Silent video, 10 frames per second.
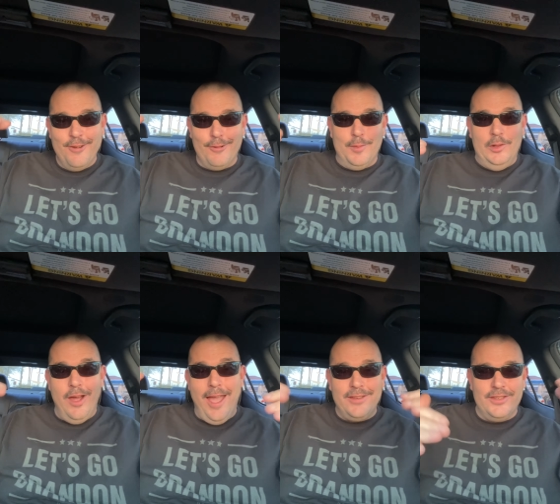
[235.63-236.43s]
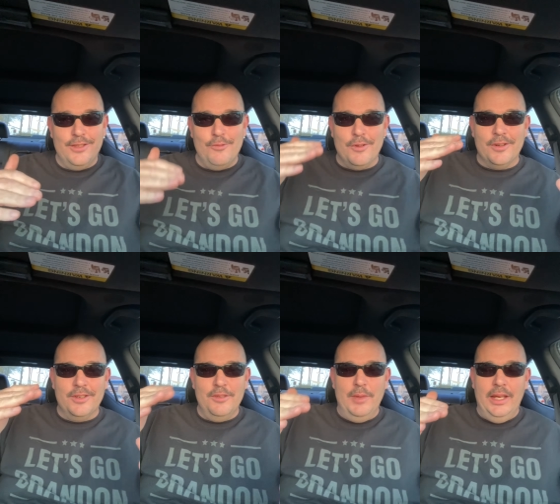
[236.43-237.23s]
criminal acts that were
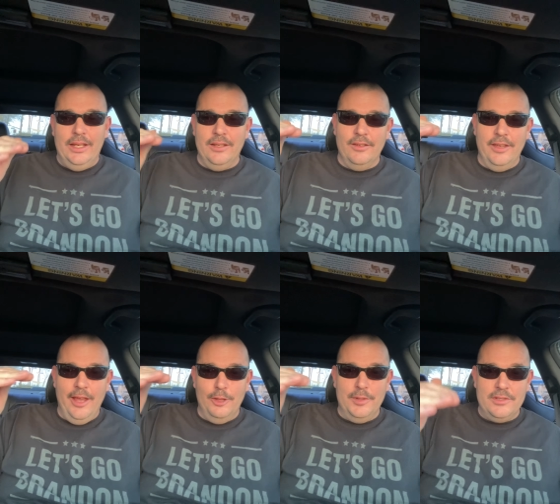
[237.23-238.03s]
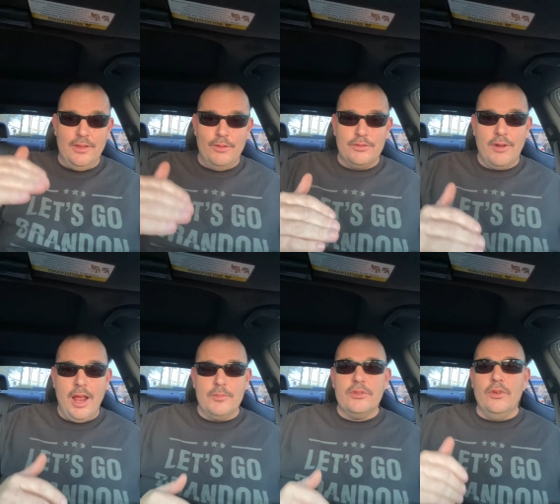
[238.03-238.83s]
committed and the elements to those
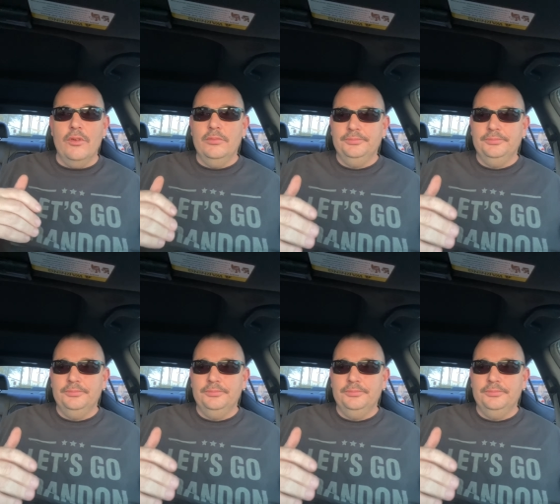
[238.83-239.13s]
crimes. So